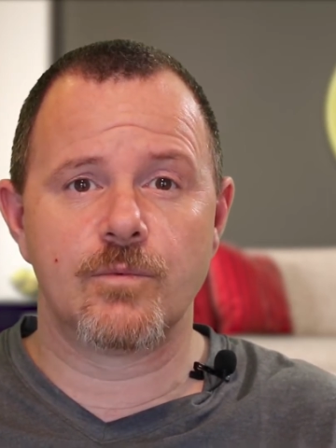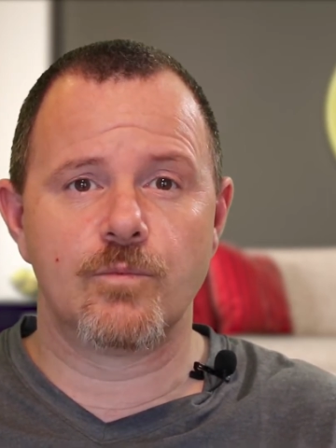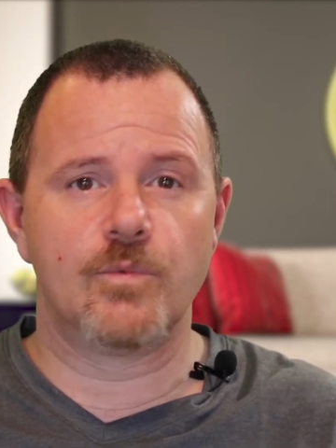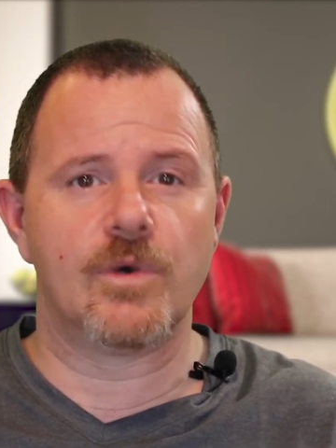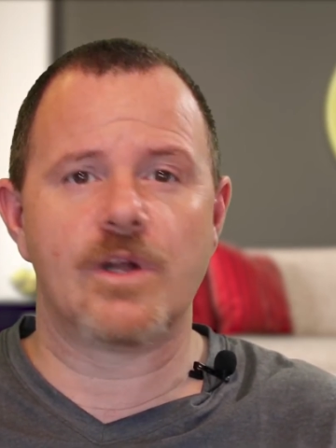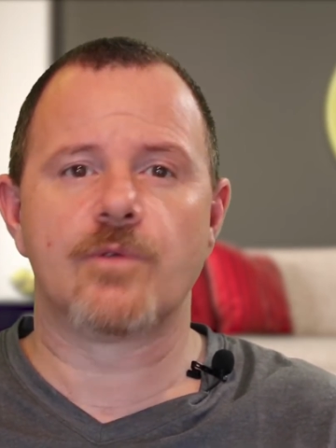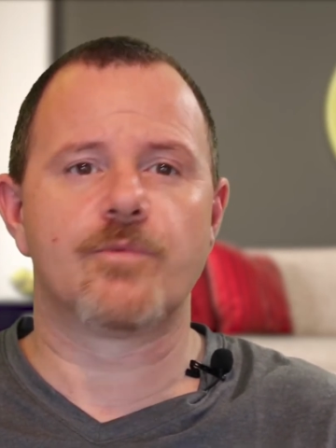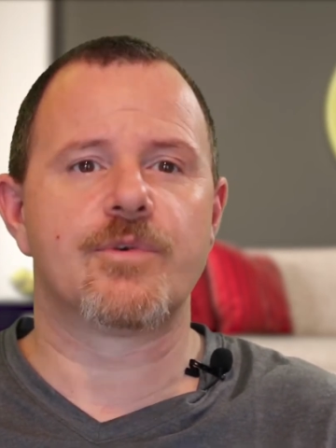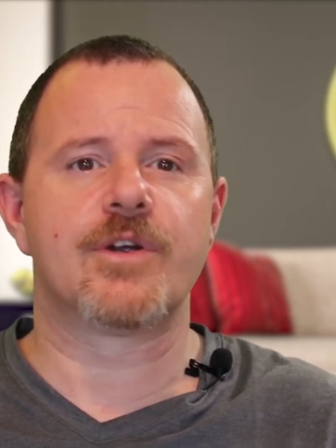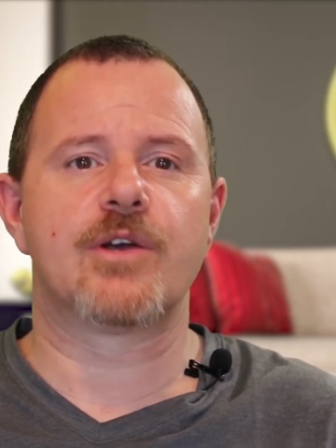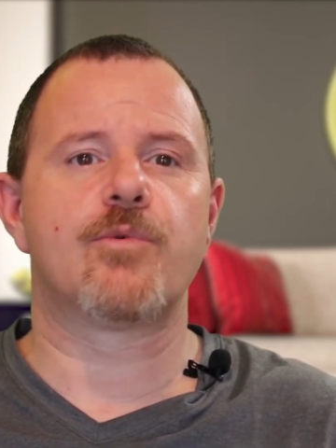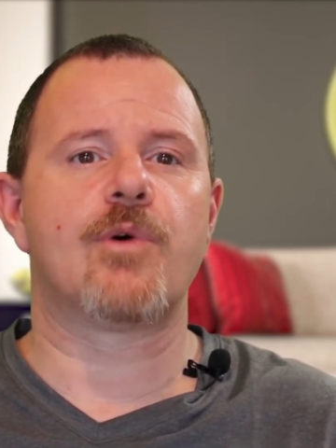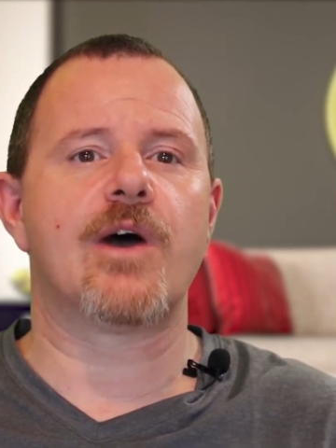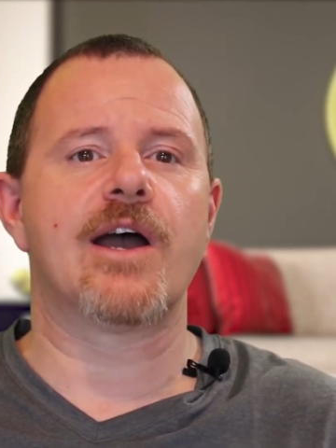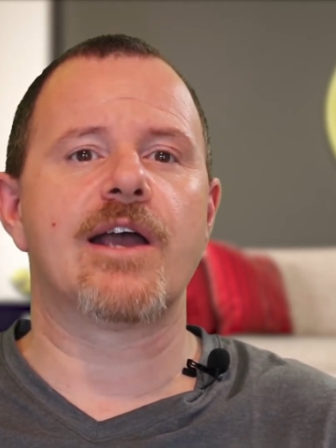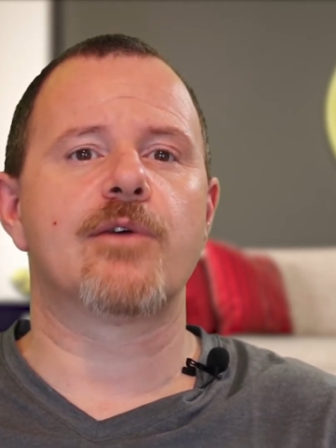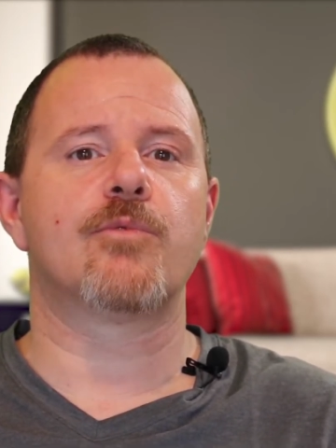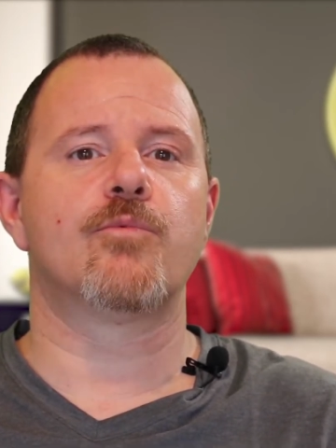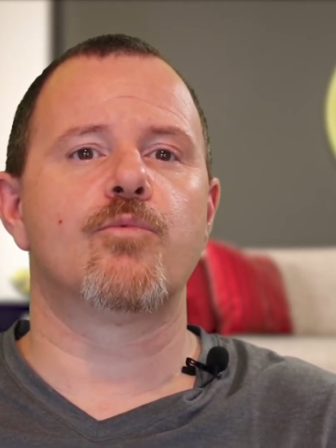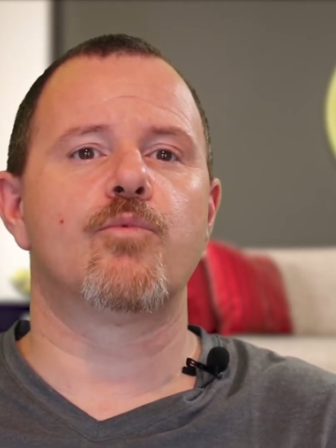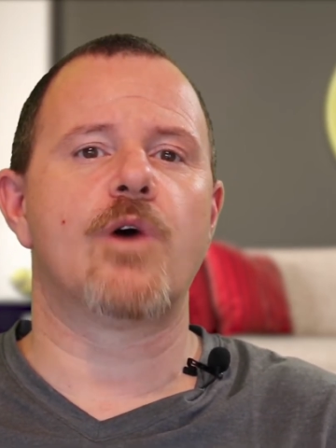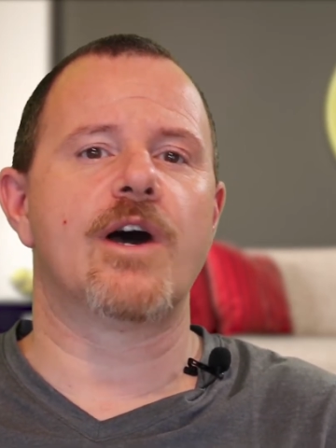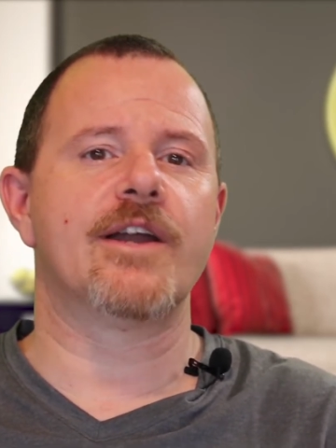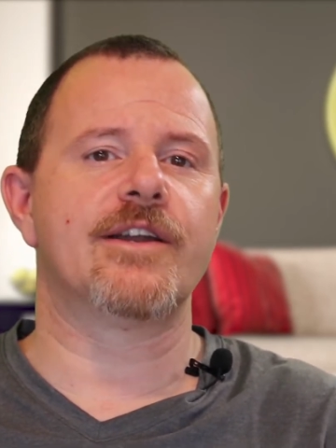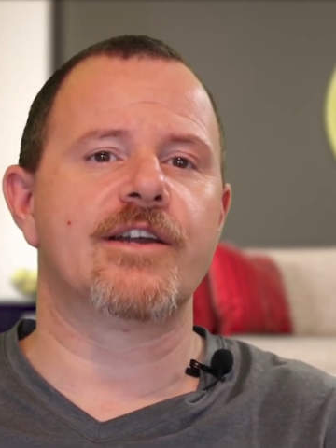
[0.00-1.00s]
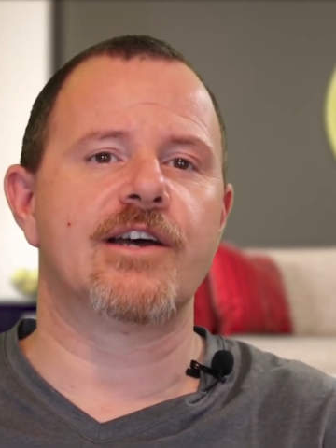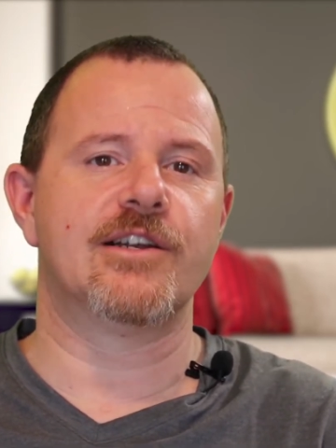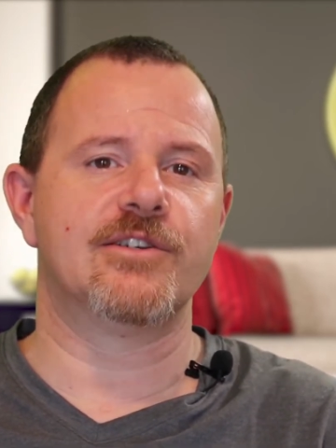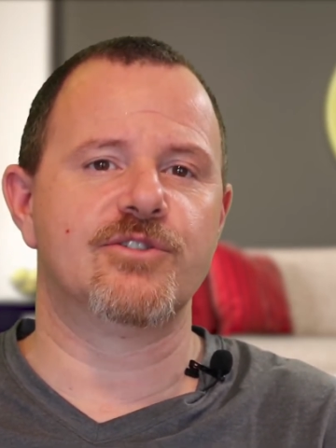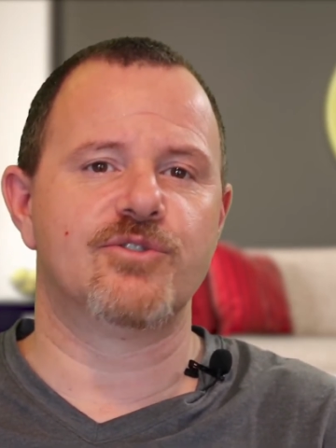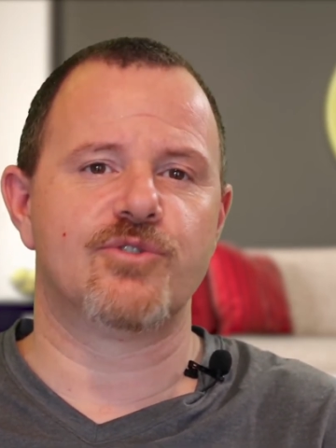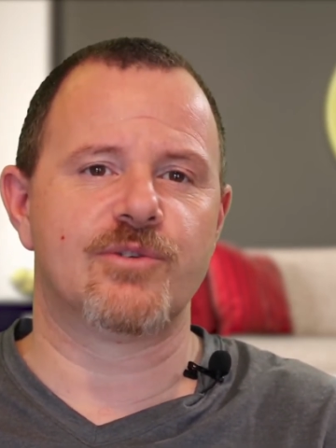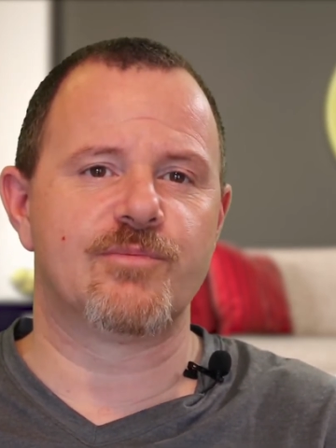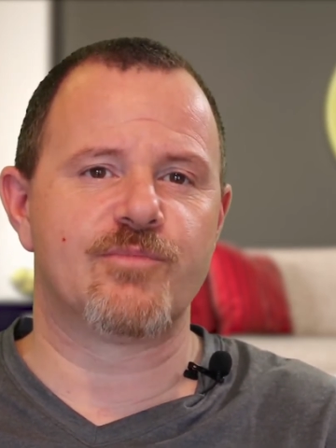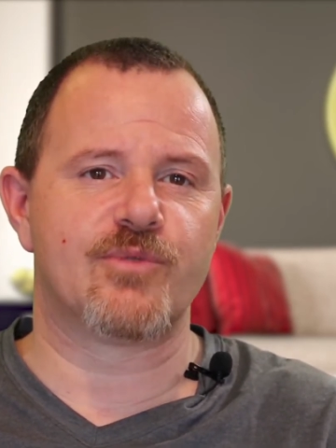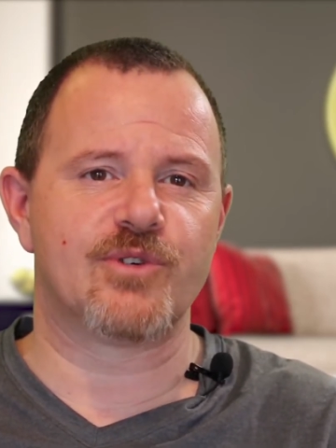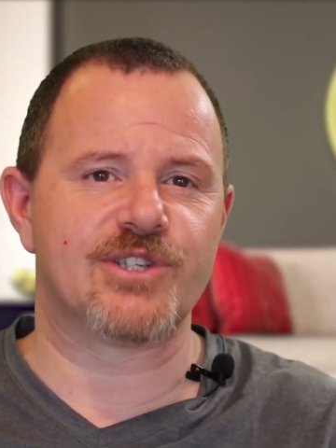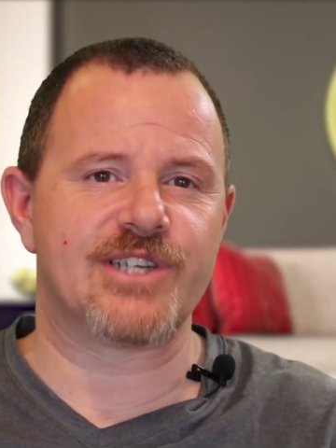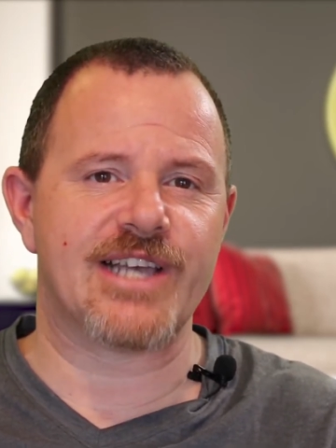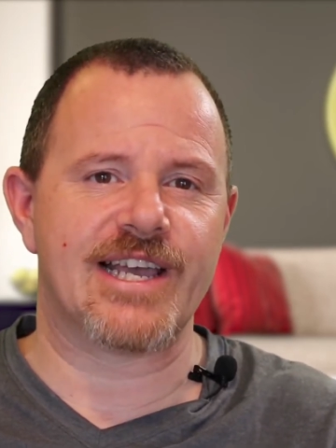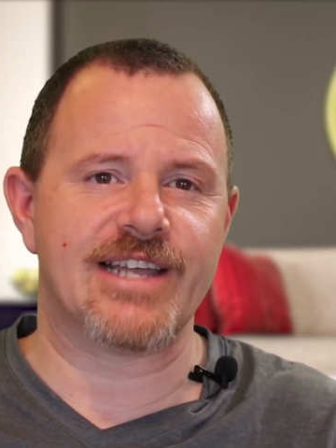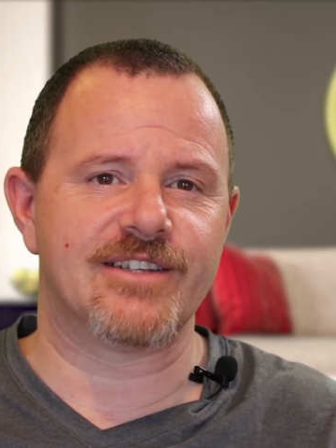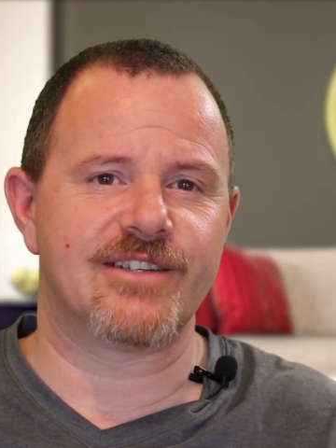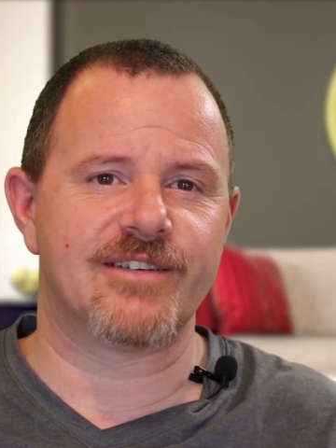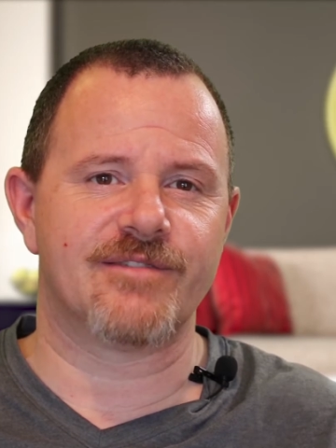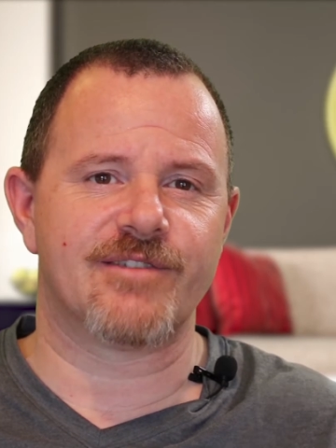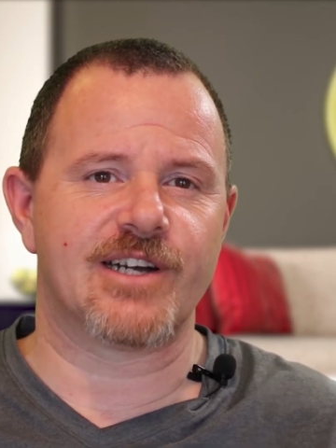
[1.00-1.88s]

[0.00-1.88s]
will require 100%